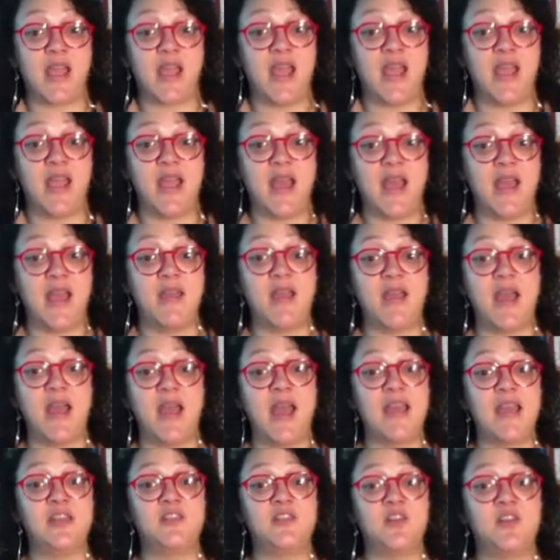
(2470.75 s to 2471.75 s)

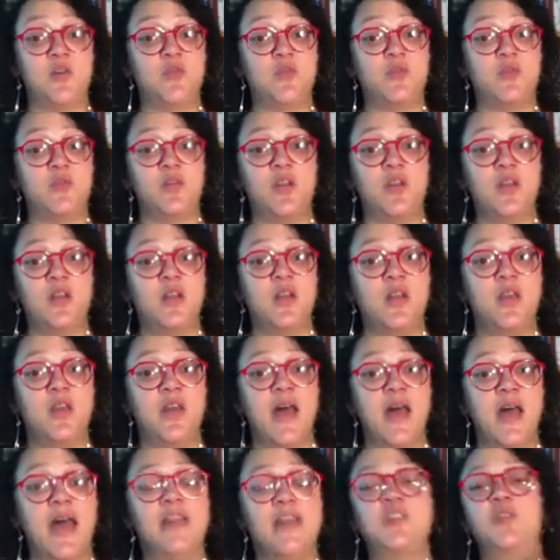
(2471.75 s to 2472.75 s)
I
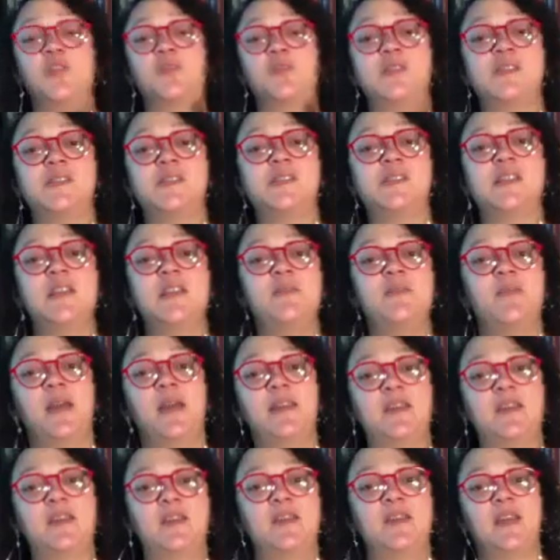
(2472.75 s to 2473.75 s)
don't see
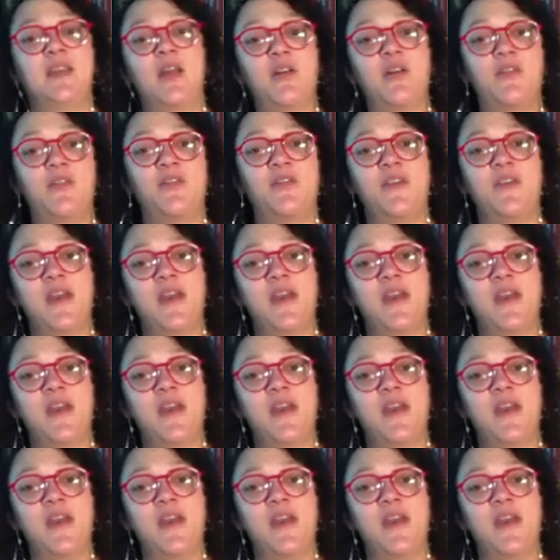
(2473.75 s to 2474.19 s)
myself